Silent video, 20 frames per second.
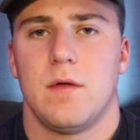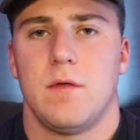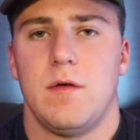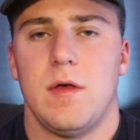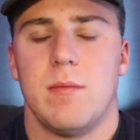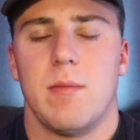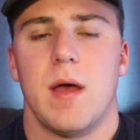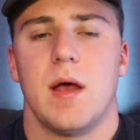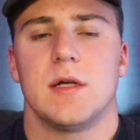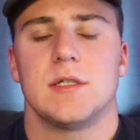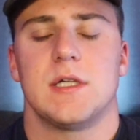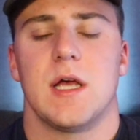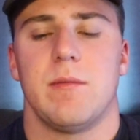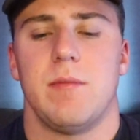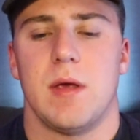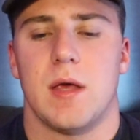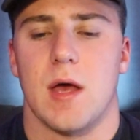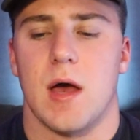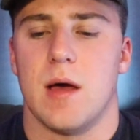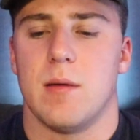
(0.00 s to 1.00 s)
Females
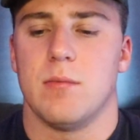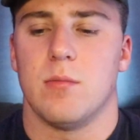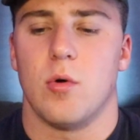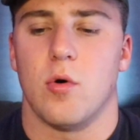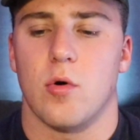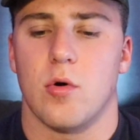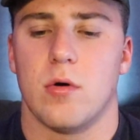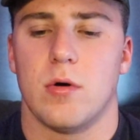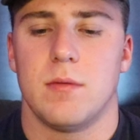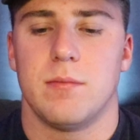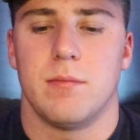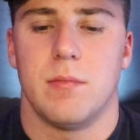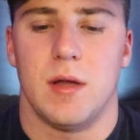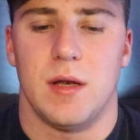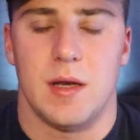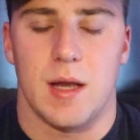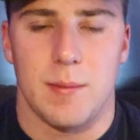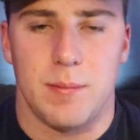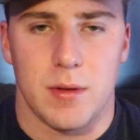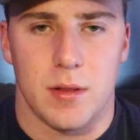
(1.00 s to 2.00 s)
have become more
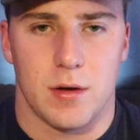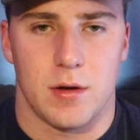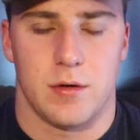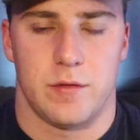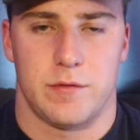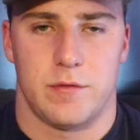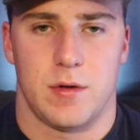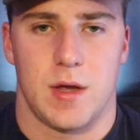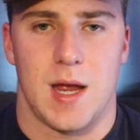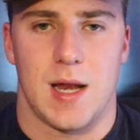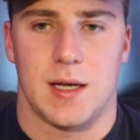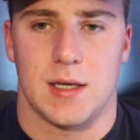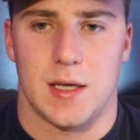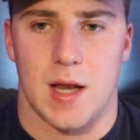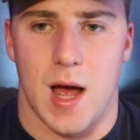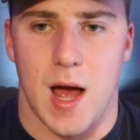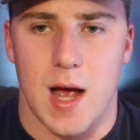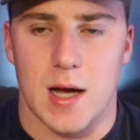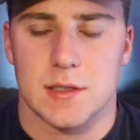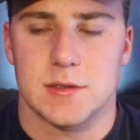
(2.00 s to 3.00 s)
manipulative and
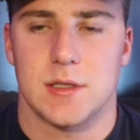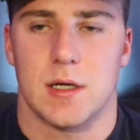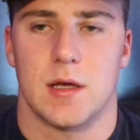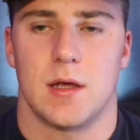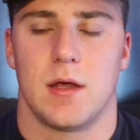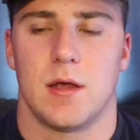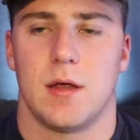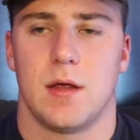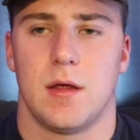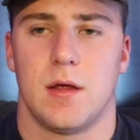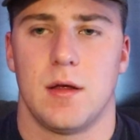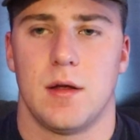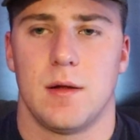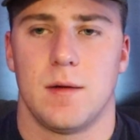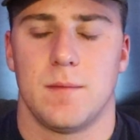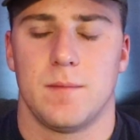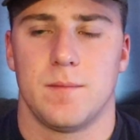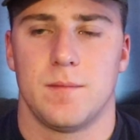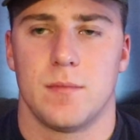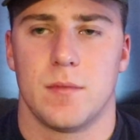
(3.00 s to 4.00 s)
toxic
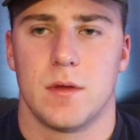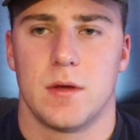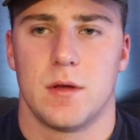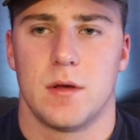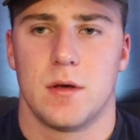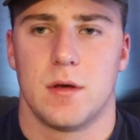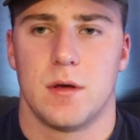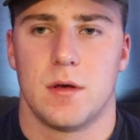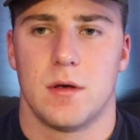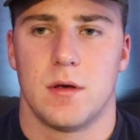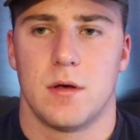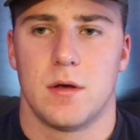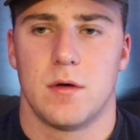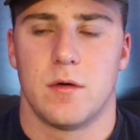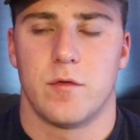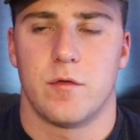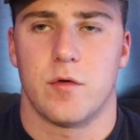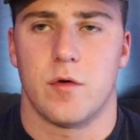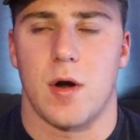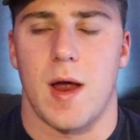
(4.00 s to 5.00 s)

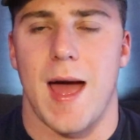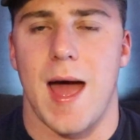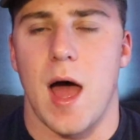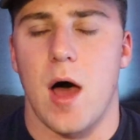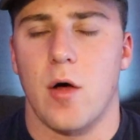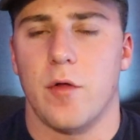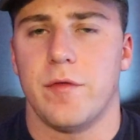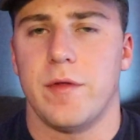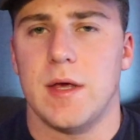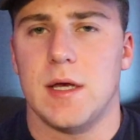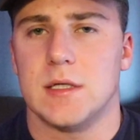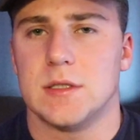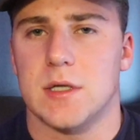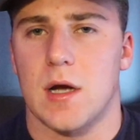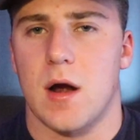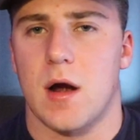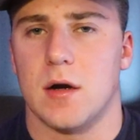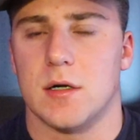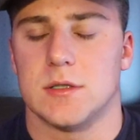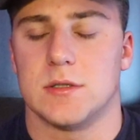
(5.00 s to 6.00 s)
for how things
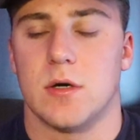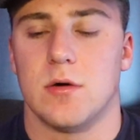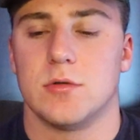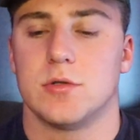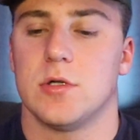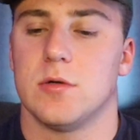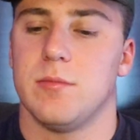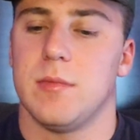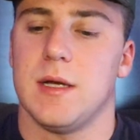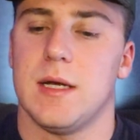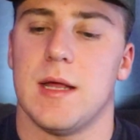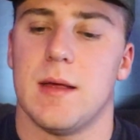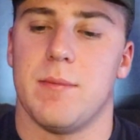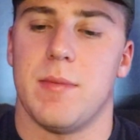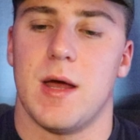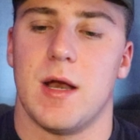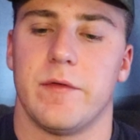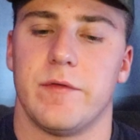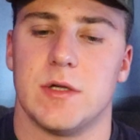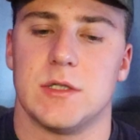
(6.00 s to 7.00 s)
are. Social media
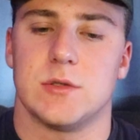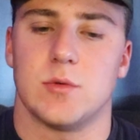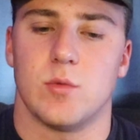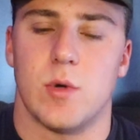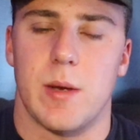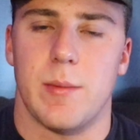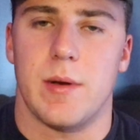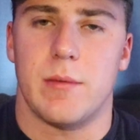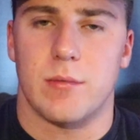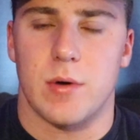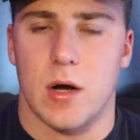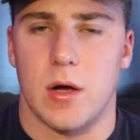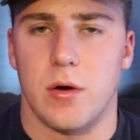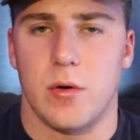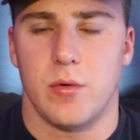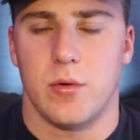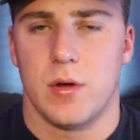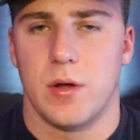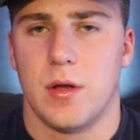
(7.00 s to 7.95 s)
benefits women, bro.